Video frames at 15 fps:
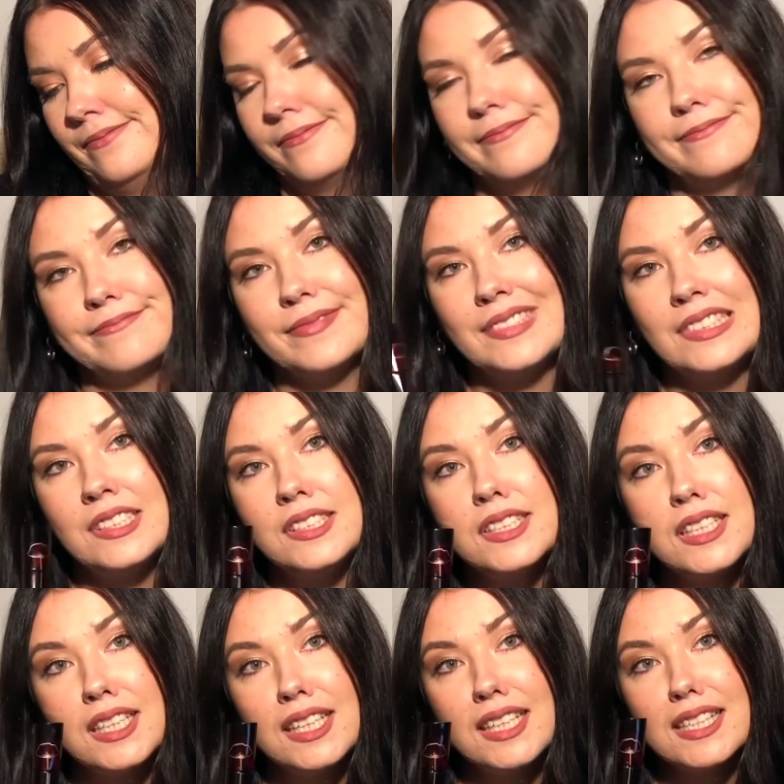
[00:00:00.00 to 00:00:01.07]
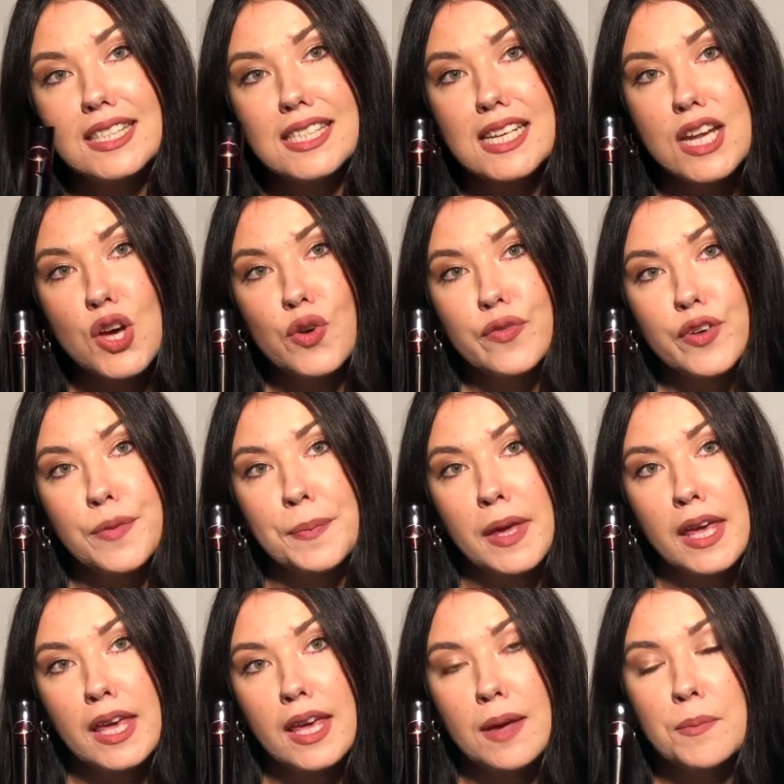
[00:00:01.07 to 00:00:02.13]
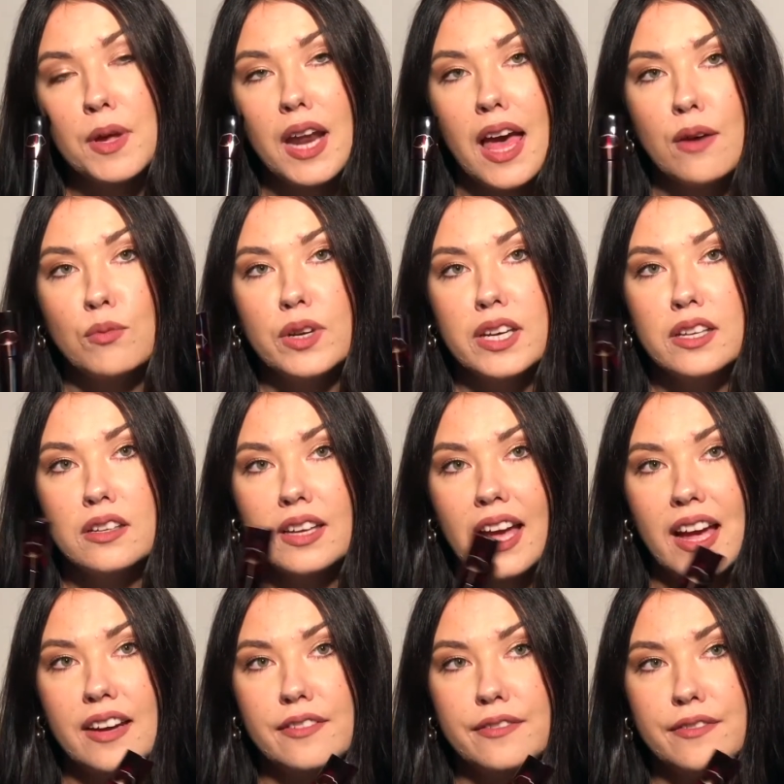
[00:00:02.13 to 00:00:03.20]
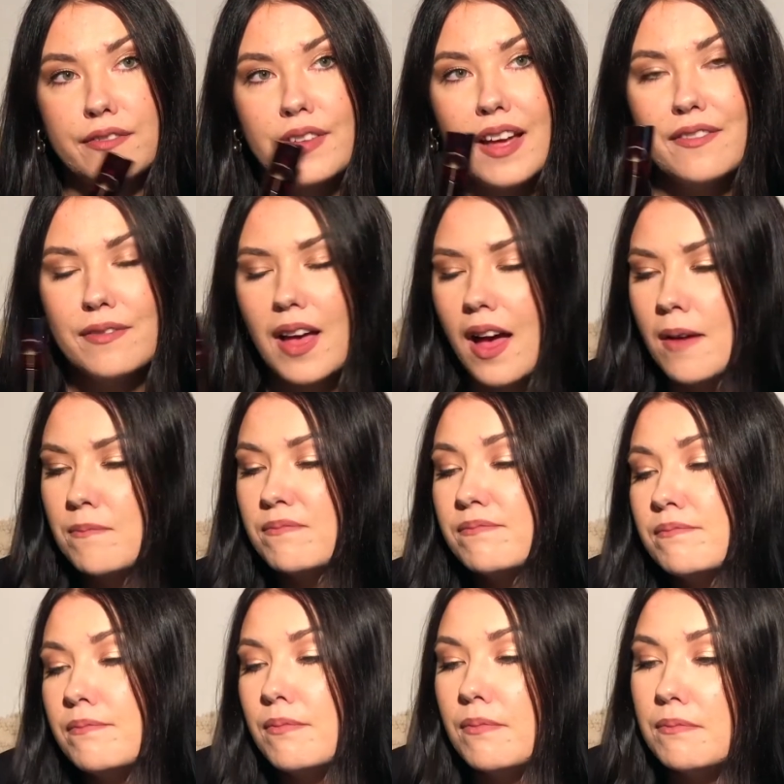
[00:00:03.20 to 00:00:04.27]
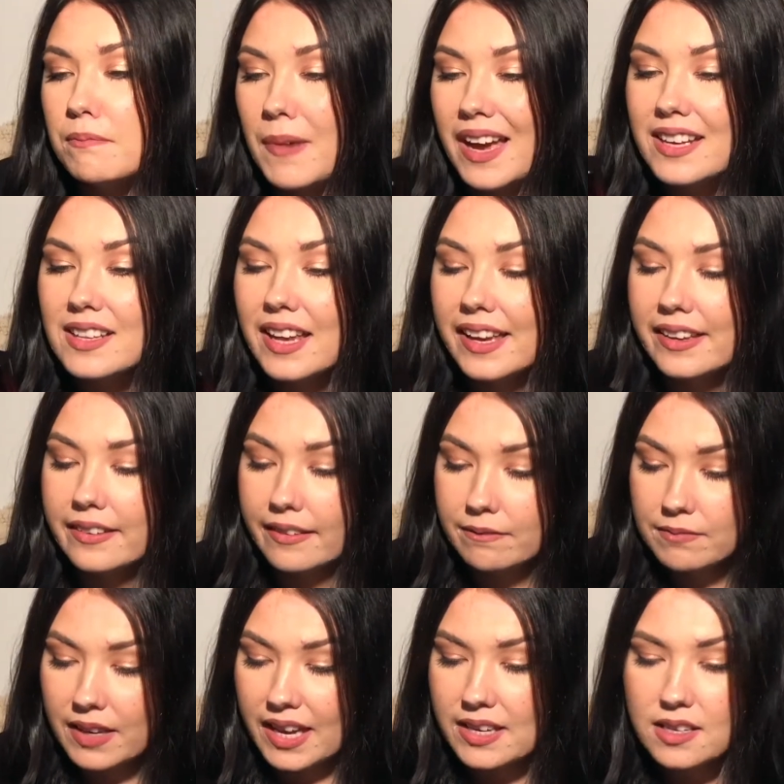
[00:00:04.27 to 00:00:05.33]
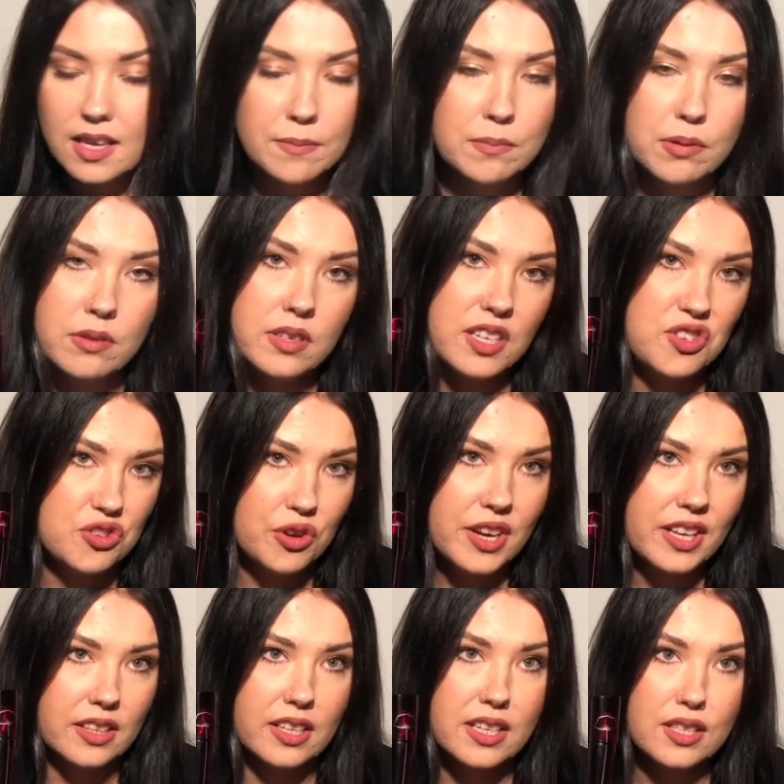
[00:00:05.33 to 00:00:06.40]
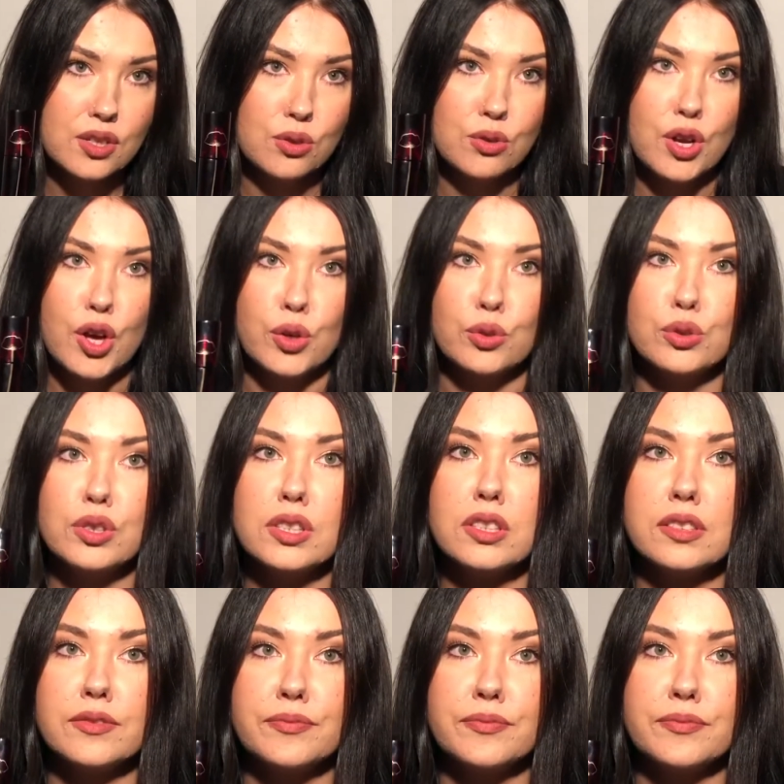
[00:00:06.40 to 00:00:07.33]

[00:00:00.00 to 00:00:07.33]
it's a no for me. But I will kind of, I might like end up enjoying this. Who knows?